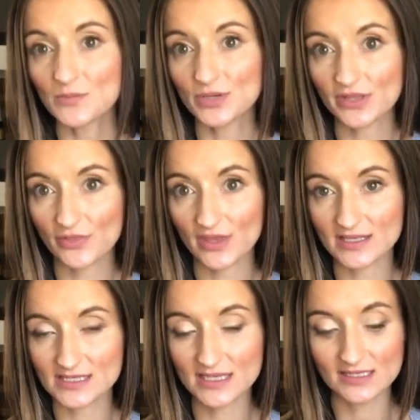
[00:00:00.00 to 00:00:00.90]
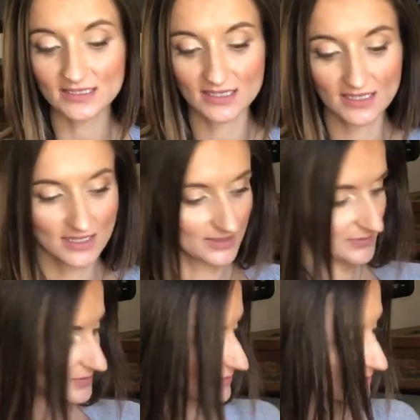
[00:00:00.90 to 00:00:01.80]
Put the things in.
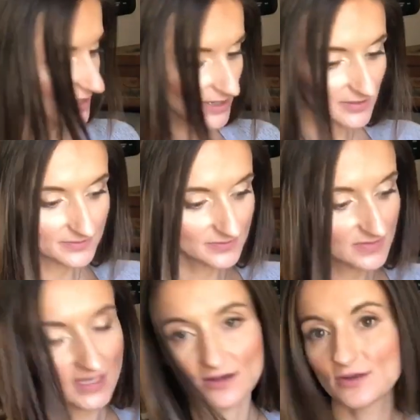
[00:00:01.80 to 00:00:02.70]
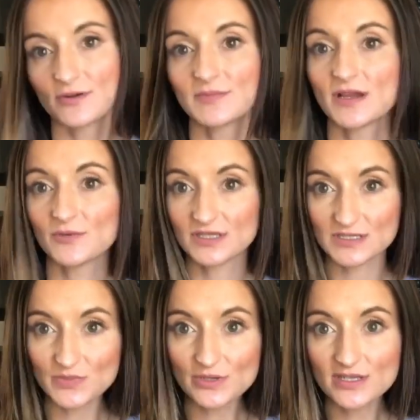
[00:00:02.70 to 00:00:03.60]
I don't know where my wooden
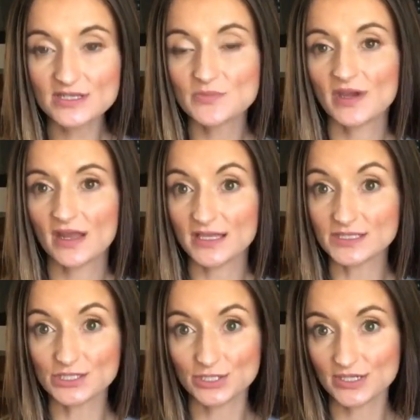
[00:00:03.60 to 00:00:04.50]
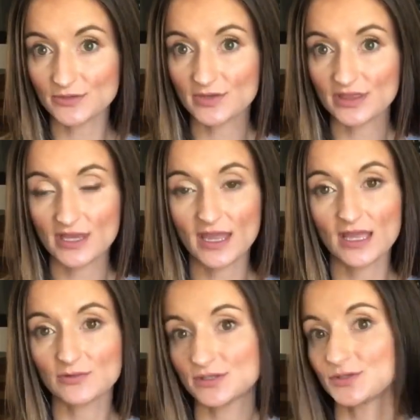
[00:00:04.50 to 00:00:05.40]
spoon is, but I stirred it with
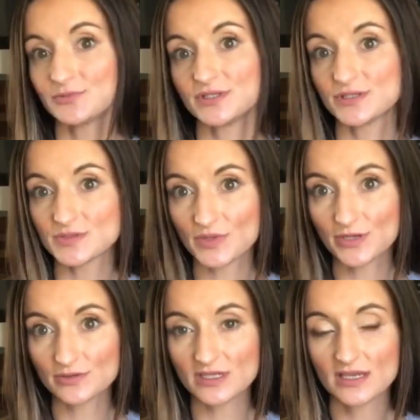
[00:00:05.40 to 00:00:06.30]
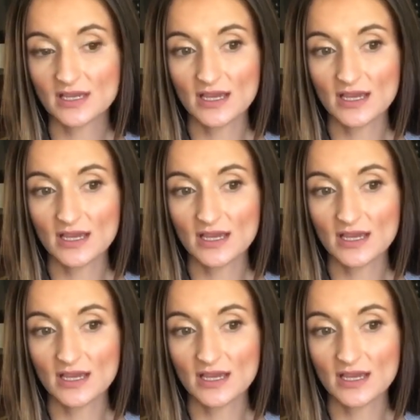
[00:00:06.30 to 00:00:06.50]
a little wooden spoon.